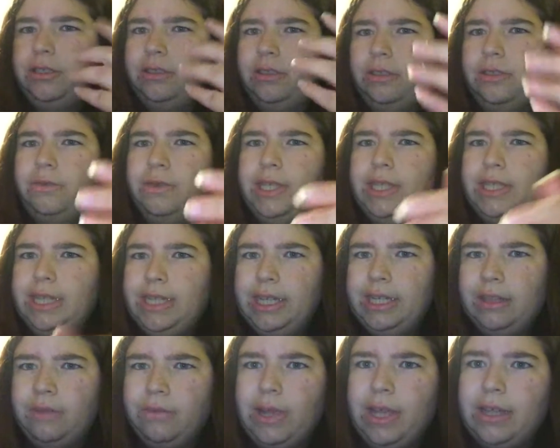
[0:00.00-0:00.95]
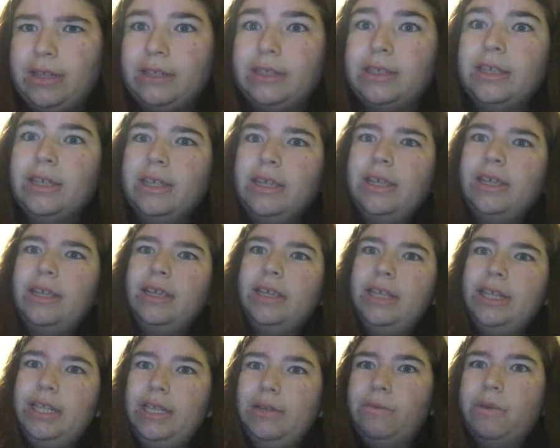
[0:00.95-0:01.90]
Snow White's singing in the well,
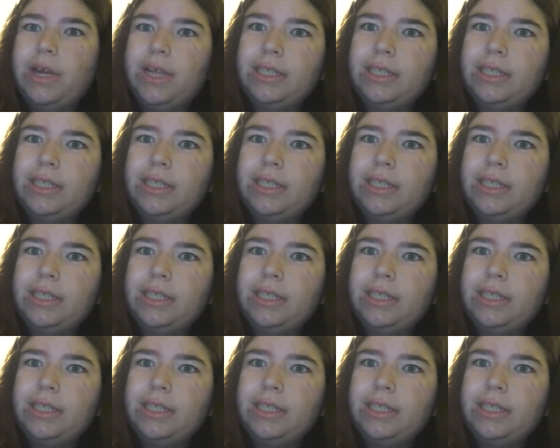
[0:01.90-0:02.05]
and then